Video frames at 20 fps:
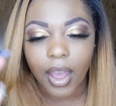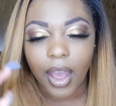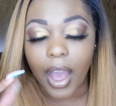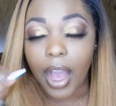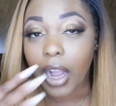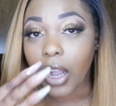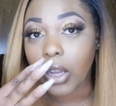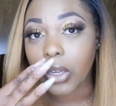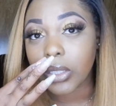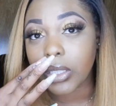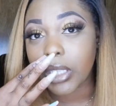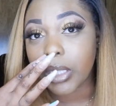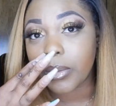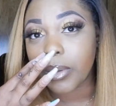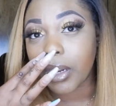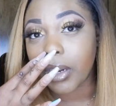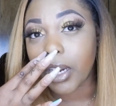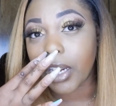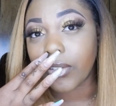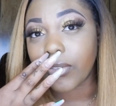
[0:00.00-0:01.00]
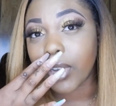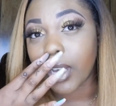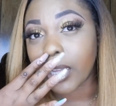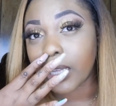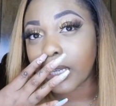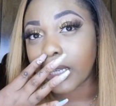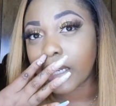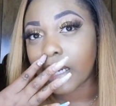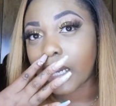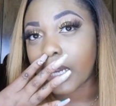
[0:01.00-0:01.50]
I go see my
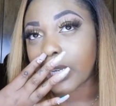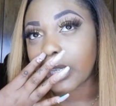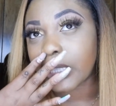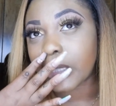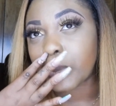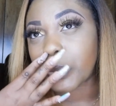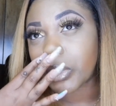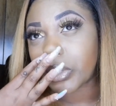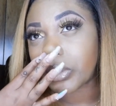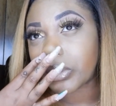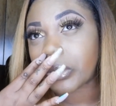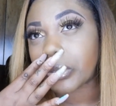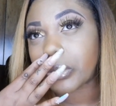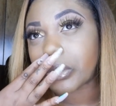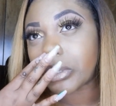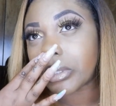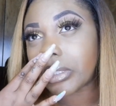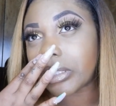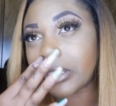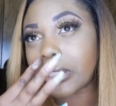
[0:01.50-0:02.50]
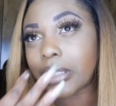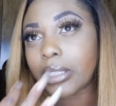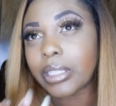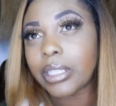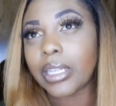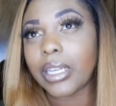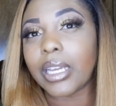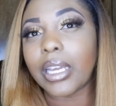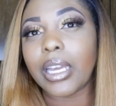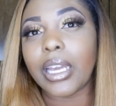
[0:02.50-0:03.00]
grandfather in the hospital,
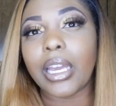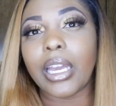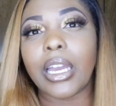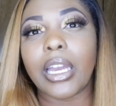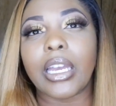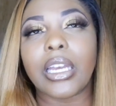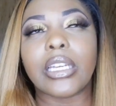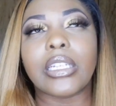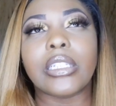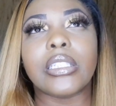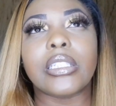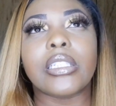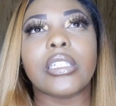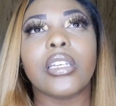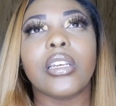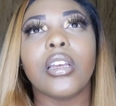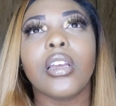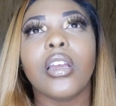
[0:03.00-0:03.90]
and